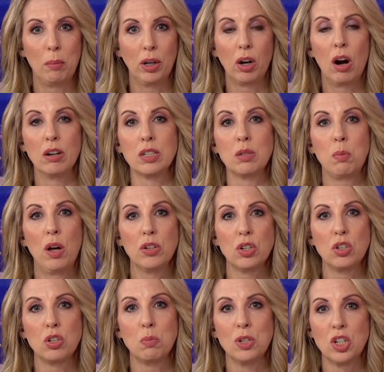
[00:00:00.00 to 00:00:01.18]
our
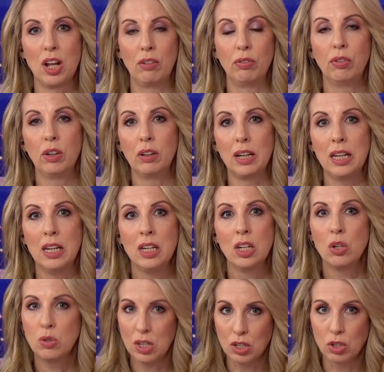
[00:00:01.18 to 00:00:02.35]
correspondent, Michelle Fleury,
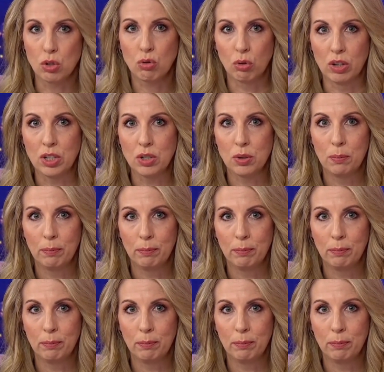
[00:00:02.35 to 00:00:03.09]
who's in Detroit.